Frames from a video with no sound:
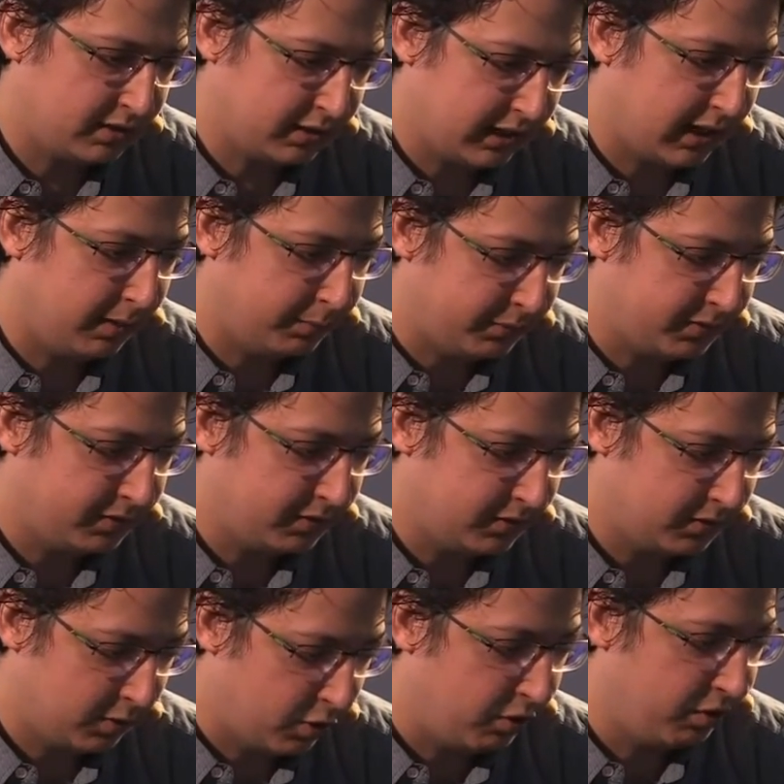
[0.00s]
helped
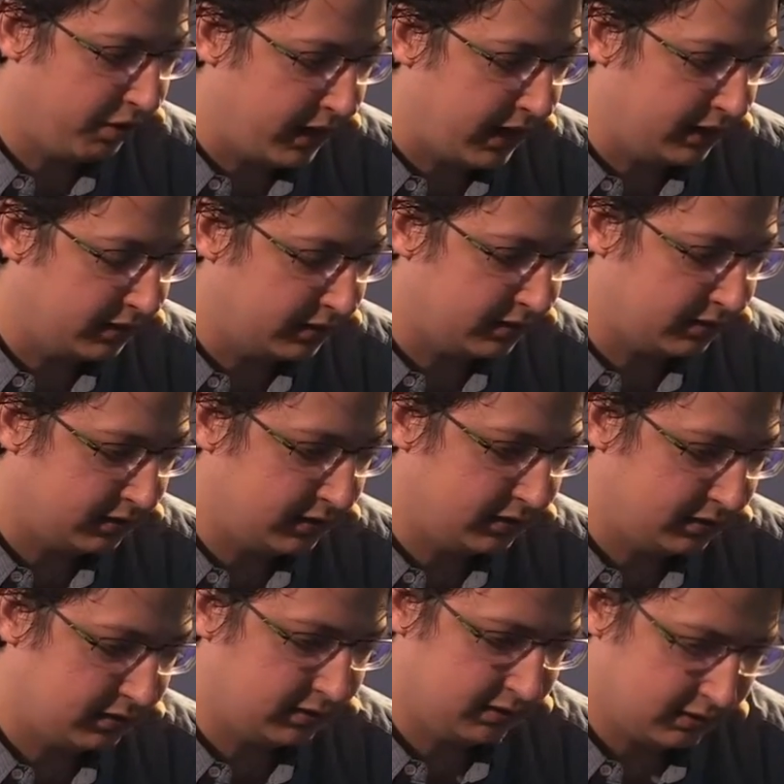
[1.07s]
on that.
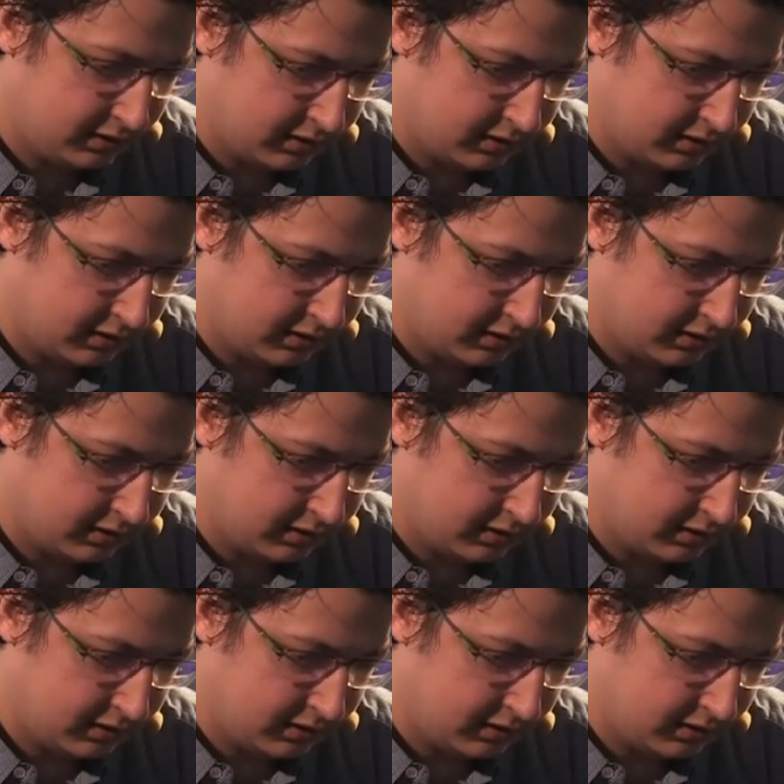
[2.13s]
It's